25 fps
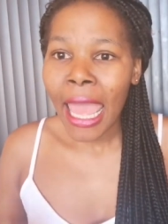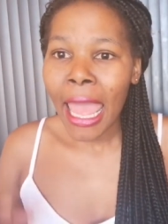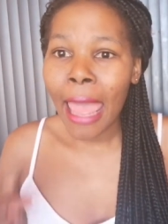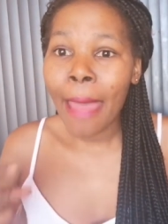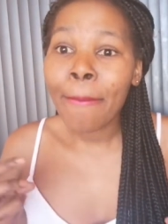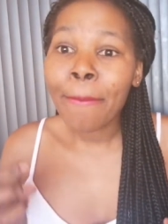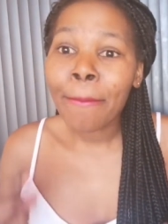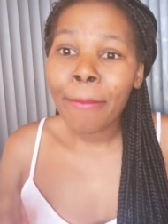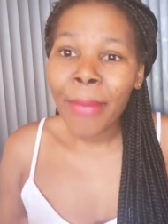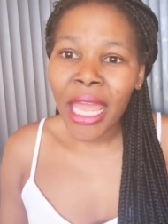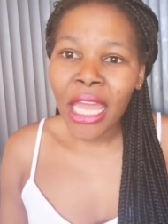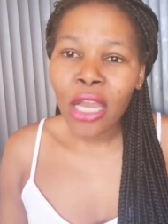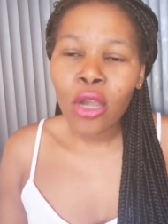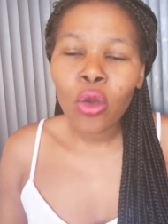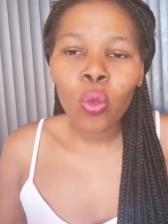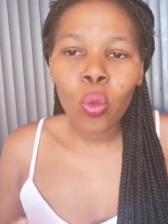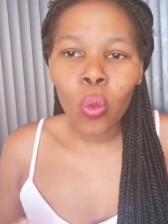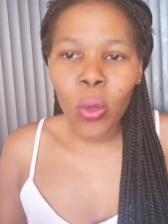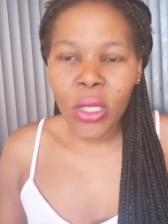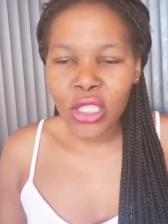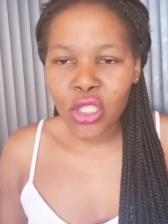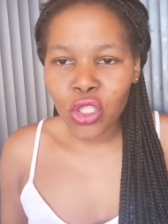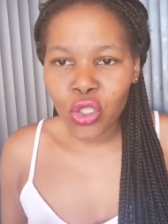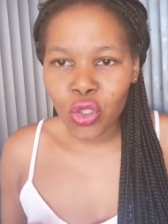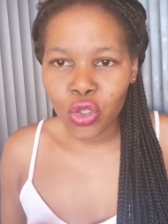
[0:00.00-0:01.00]
a man
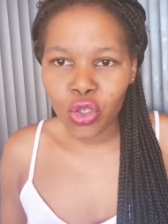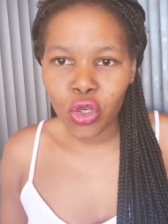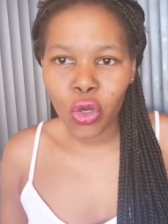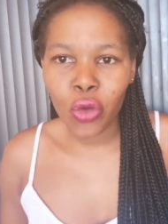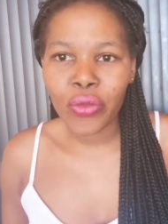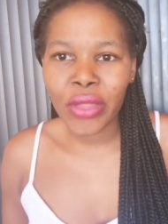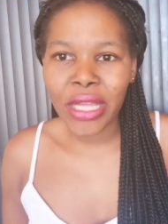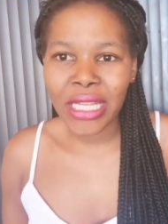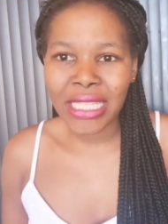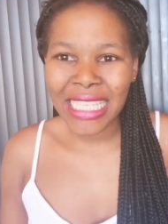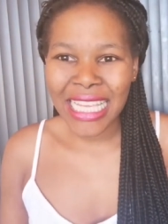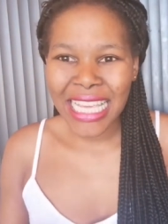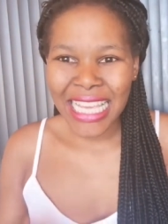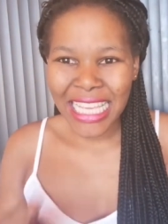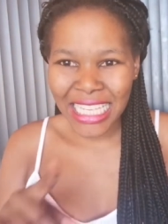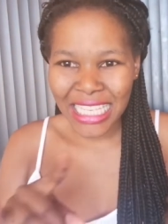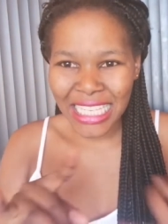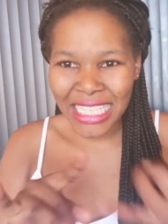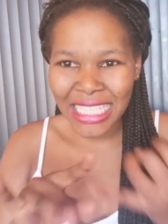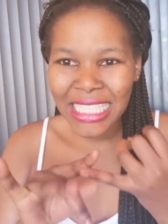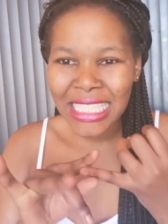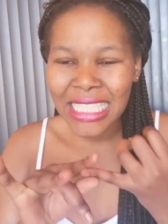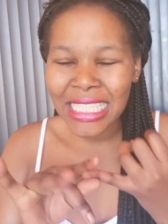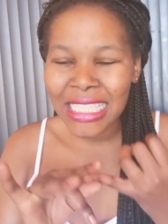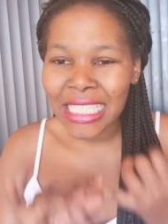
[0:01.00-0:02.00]
wants to know that
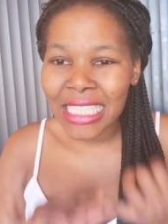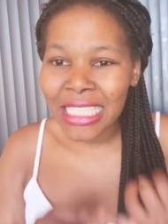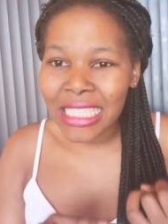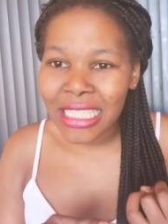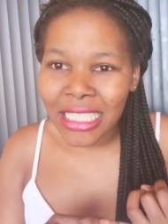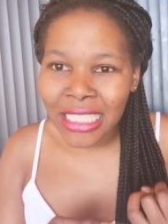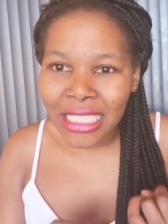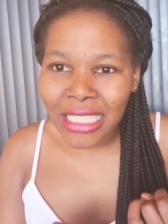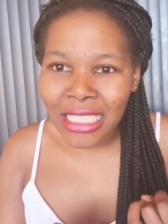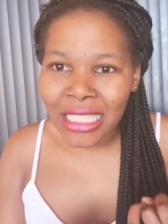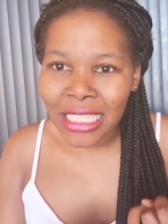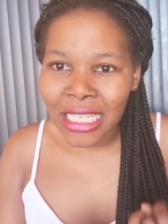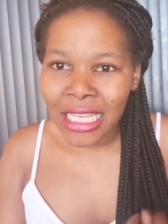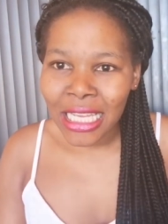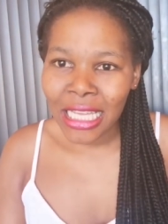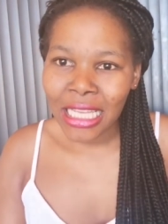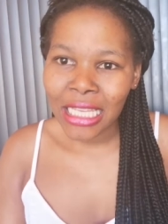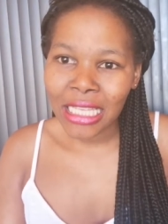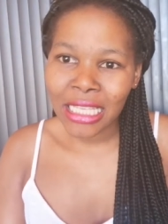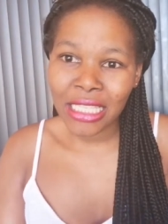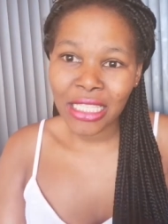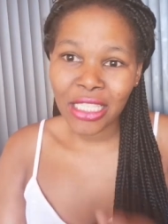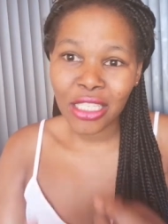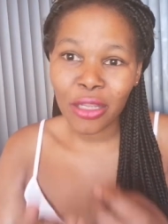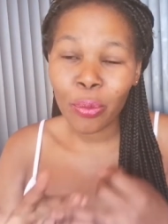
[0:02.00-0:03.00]
he's needed
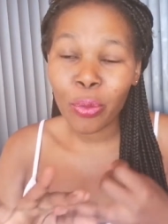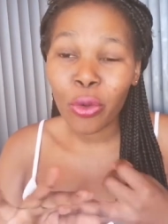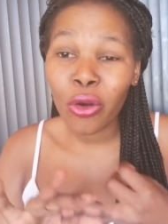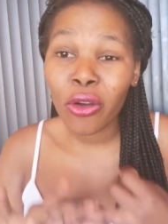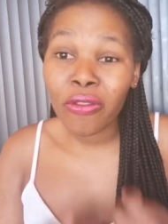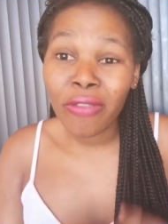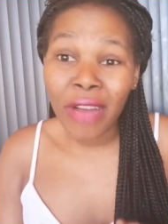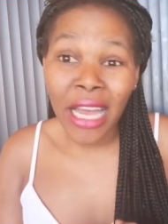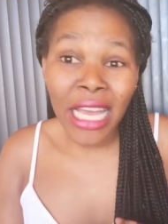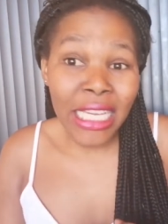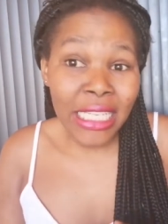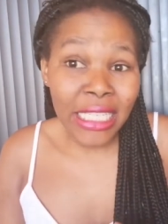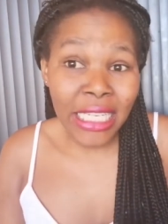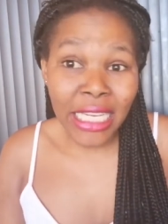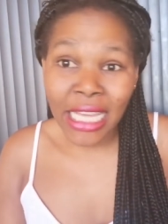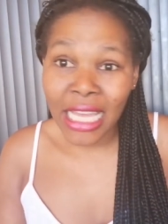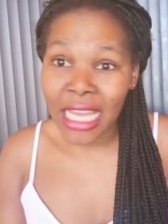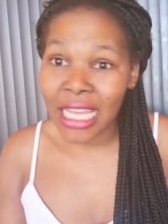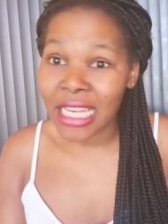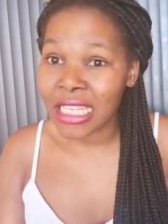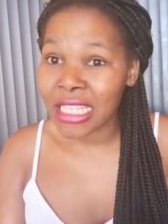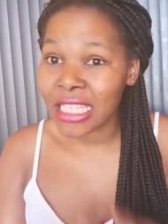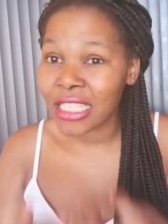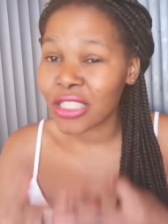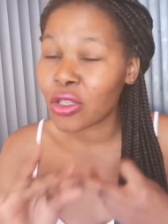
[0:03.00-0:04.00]
he's a provider
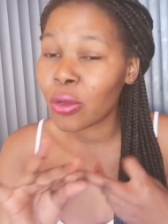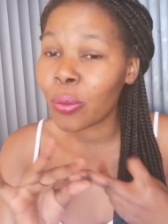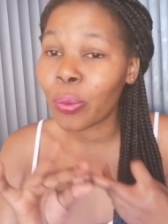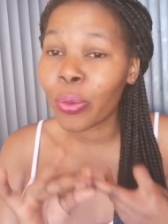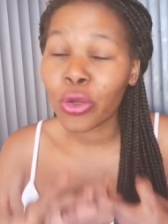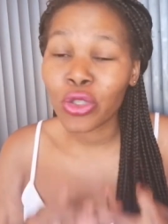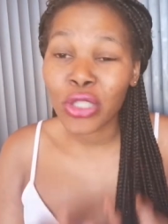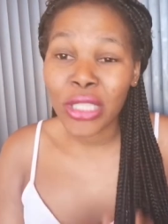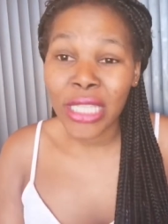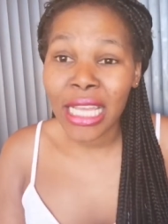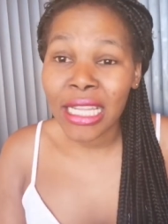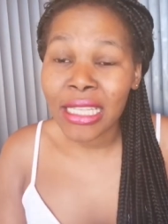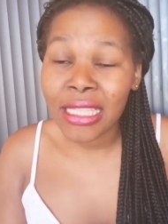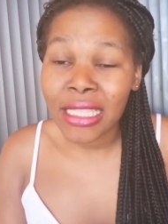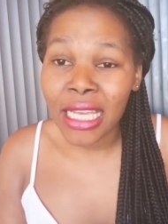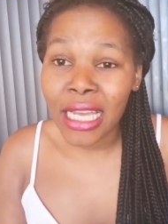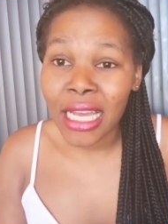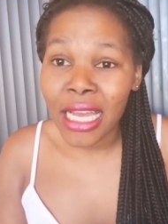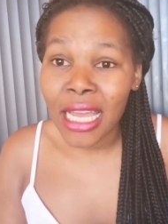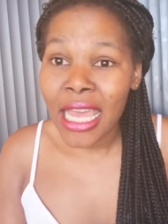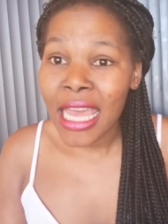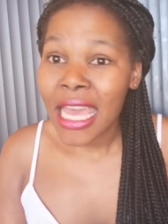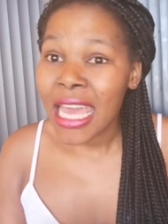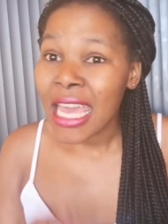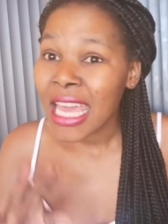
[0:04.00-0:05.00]
and he's the protector